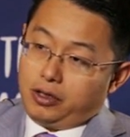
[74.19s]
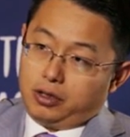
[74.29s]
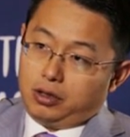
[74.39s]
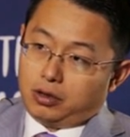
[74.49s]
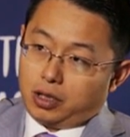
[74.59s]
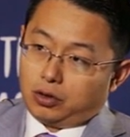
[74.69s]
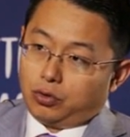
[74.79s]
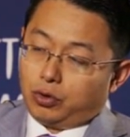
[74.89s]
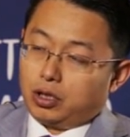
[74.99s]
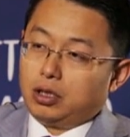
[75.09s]
IT
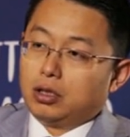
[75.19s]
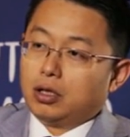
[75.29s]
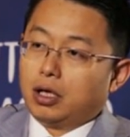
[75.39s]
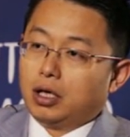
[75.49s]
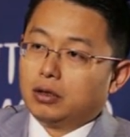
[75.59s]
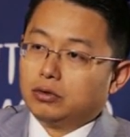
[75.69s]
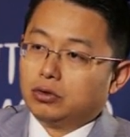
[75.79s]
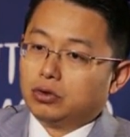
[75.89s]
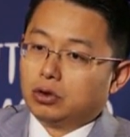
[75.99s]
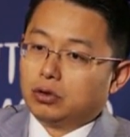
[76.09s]
technology
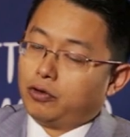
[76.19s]
and